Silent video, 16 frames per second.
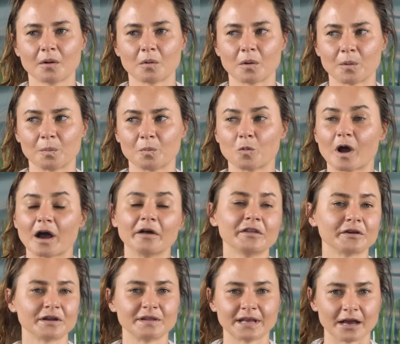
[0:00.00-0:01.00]
um, while
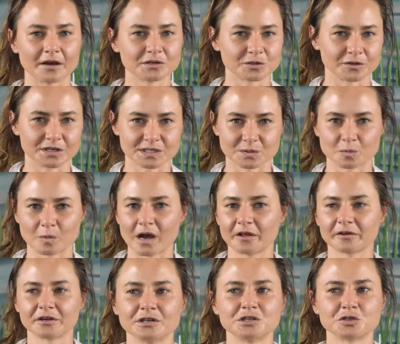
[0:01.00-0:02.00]
they're in the outdoors and while
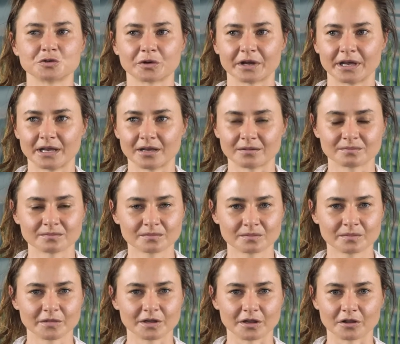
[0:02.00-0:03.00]
enjoying
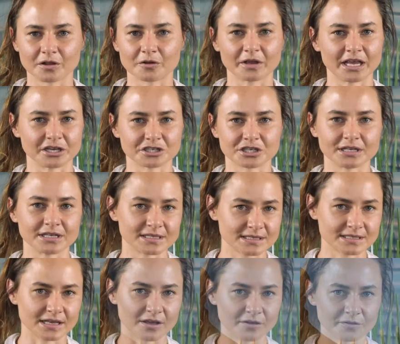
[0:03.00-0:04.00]
the location
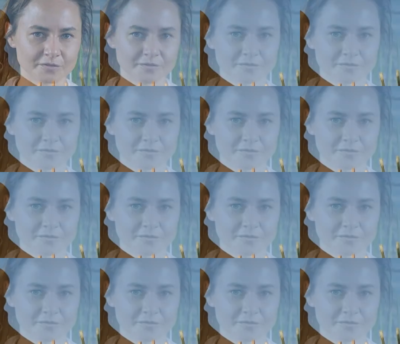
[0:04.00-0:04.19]
itself.